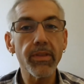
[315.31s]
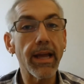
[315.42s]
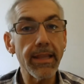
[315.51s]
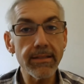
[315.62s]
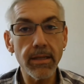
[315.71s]

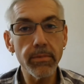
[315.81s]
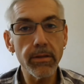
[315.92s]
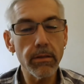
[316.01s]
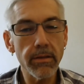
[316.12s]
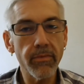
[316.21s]
And that's something
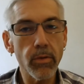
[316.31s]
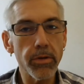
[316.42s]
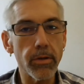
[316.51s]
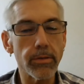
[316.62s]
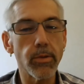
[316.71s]
to look forward
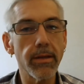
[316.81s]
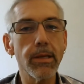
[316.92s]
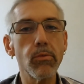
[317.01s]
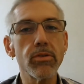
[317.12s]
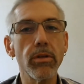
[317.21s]
to. So I thought that
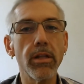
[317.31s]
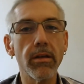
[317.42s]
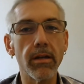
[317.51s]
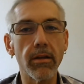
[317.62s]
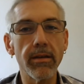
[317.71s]
was really
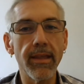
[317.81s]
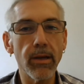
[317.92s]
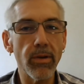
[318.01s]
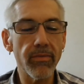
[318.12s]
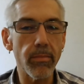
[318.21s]
good, a good
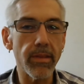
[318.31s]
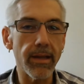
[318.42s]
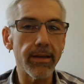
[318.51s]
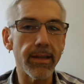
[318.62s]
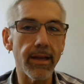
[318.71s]
takeaway from
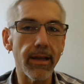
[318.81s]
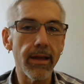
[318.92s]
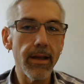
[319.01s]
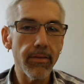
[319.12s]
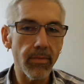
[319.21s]

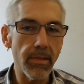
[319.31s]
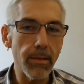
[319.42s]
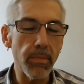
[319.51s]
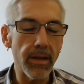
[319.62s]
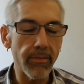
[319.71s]
that
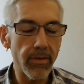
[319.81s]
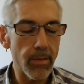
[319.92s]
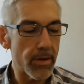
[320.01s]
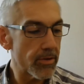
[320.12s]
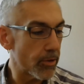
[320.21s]
meeting, very
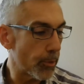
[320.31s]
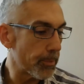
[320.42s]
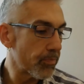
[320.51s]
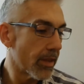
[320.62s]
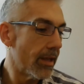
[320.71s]
much so.
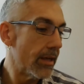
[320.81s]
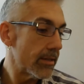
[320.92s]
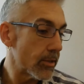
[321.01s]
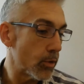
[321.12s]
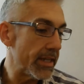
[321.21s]

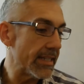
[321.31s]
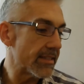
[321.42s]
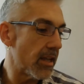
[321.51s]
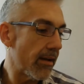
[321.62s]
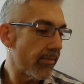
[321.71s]
So it's
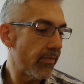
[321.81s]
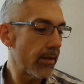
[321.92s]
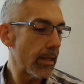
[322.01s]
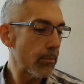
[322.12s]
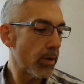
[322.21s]
not
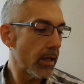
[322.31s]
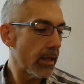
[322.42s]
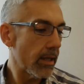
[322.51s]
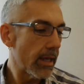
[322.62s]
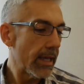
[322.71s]
feeling
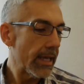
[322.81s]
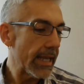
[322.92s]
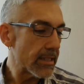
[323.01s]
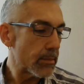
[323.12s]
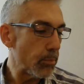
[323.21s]
pretty,
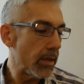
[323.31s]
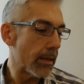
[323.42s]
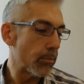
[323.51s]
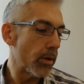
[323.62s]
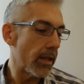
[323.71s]
it's being
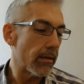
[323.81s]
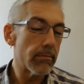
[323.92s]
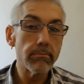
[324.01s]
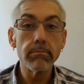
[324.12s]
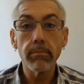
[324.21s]
pretty.
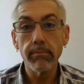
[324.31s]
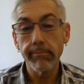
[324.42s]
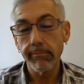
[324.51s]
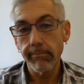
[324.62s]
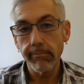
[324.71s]

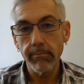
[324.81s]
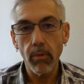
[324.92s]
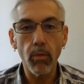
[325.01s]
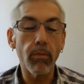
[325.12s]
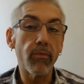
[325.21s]

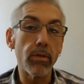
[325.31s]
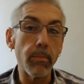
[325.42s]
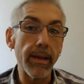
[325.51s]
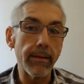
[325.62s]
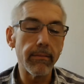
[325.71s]
Or for the
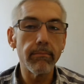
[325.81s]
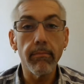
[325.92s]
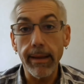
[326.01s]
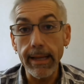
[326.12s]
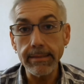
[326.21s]
men,
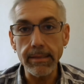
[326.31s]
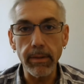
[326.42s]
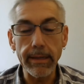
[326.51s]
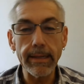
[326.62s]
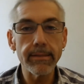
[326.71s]
and some, I
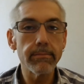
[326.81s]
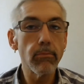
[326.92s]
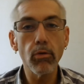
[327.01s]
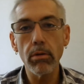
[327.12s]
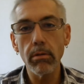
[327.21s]
guess.
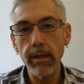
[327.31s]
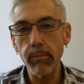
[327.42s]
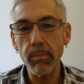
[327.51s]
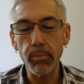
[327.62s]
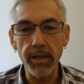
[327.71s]
Or you can
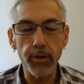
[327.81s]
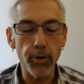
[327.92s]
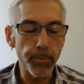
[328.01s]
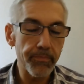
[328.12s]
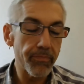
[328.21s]
be pretty too.
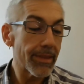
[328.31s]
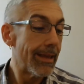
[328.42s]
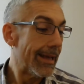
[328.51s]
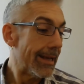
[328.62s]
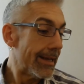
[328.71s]

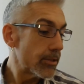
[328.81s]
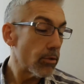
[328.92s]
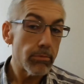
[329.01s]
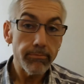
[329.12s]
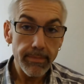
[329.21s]

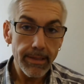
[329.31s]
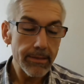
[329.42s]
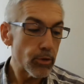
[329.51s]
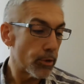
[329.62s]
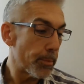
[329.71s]
So that's
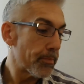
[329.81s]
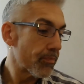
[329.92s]
cool.